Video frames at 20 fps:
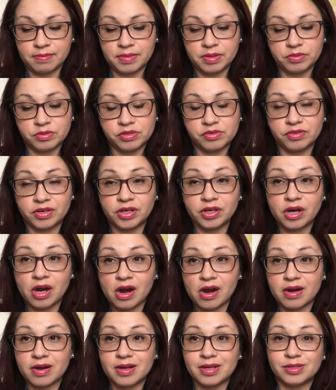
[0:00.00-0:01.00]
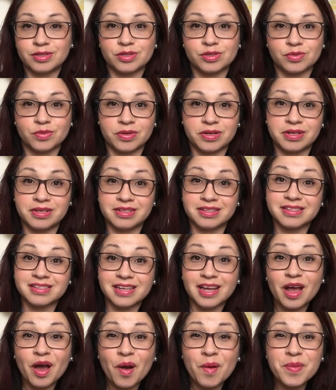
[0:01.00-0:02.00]
It was very hard. I just wanted to
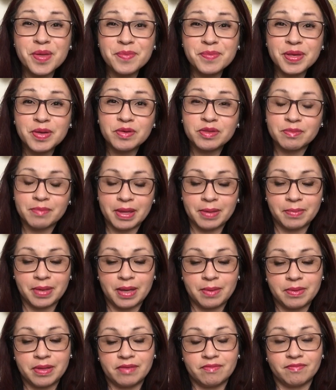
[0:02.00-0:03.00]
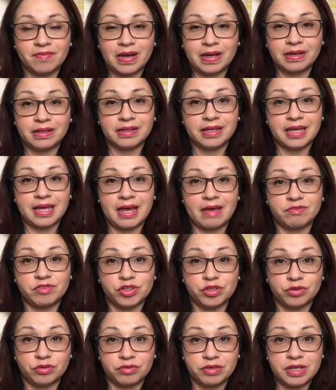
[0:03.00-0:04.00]
stay home and be with my baby. And finally,
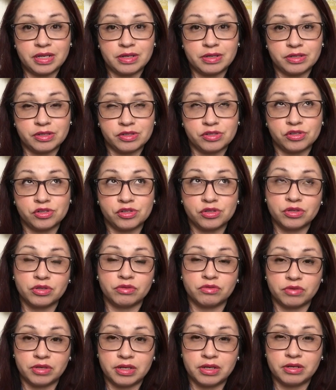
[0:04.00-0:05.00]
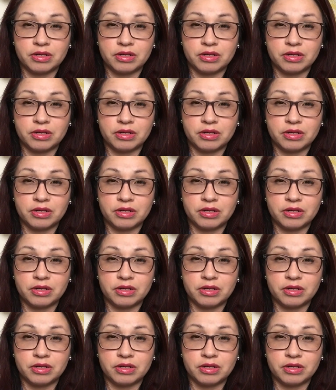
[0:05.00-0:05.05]
after 3 years, 2 to 3